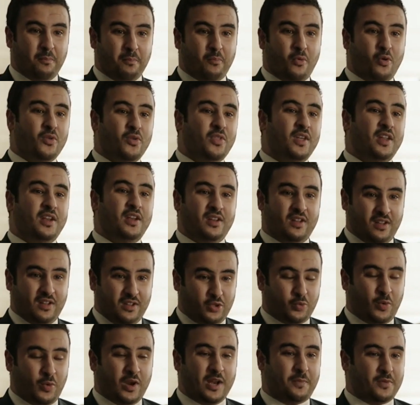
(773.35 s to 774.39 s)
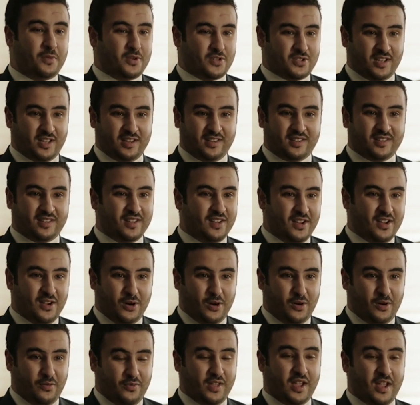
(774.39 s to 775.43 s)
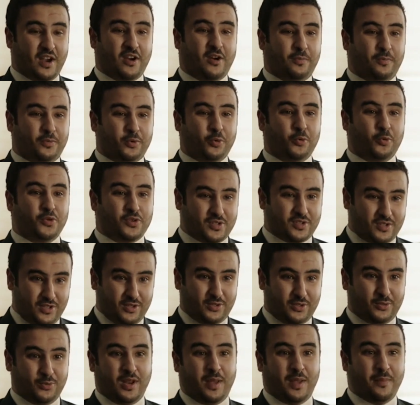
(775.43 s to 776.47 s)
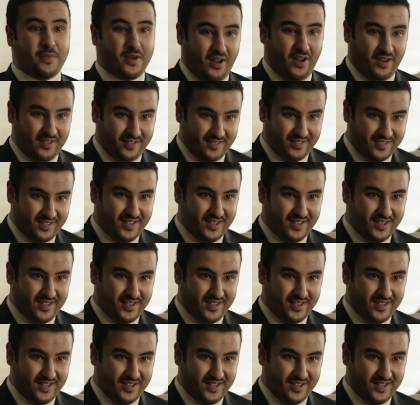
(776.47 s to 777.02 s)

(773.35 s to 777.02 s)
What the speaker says: more than 20% of the Arab tourists to Lebanon.